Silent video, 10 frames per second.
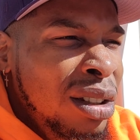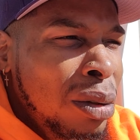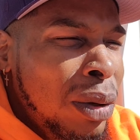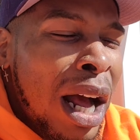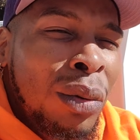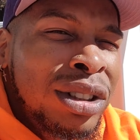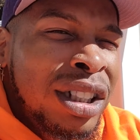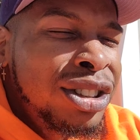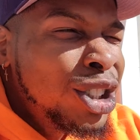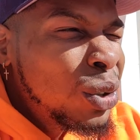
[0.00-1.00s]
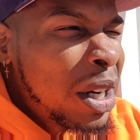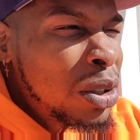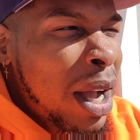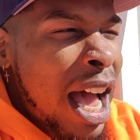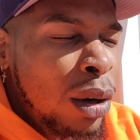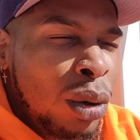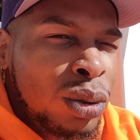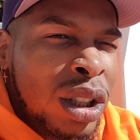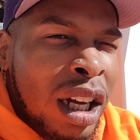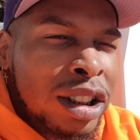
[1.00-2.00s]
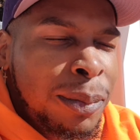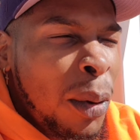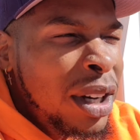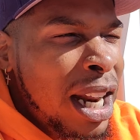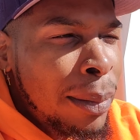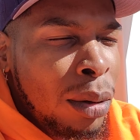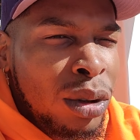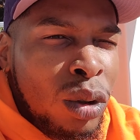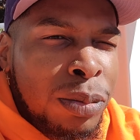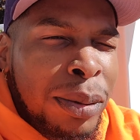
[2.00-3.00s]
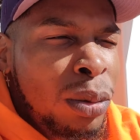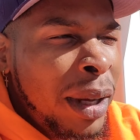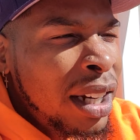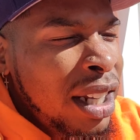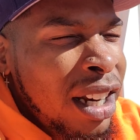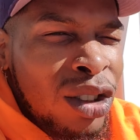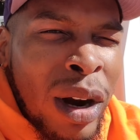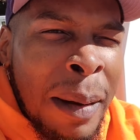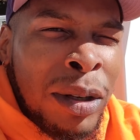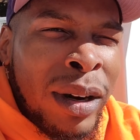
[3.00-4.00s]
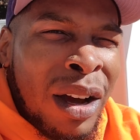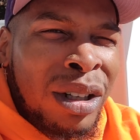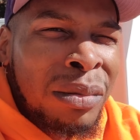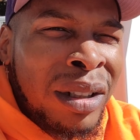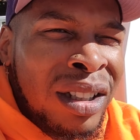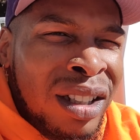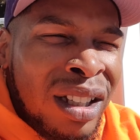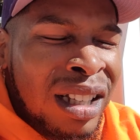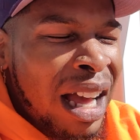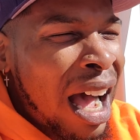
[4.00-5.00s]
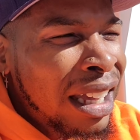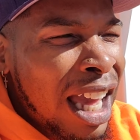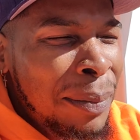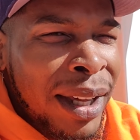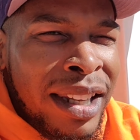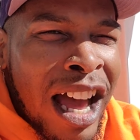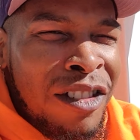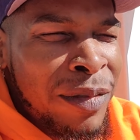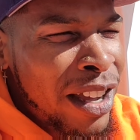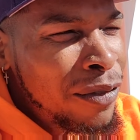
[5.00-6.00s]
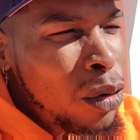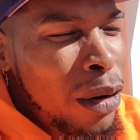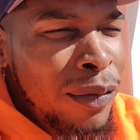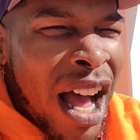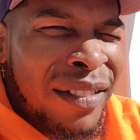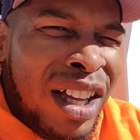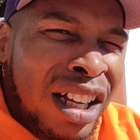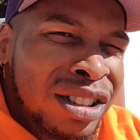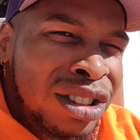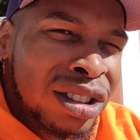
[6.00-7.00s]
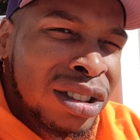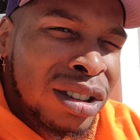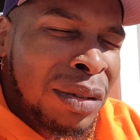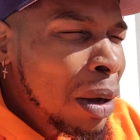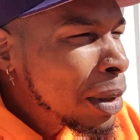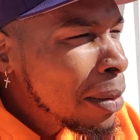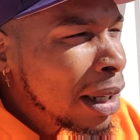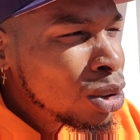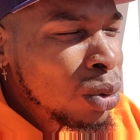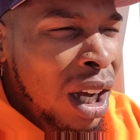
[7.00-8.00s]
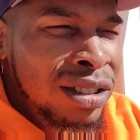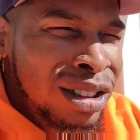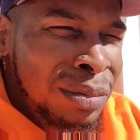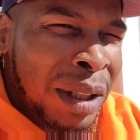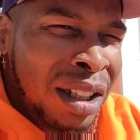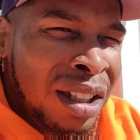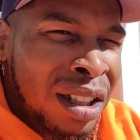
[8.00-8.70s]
When I was in a situation where I had all those guns pointed at me with those blue bandanas wrapped around them, God kept me alive, man. 4 or 5 guns around me and my 2 cousins, man.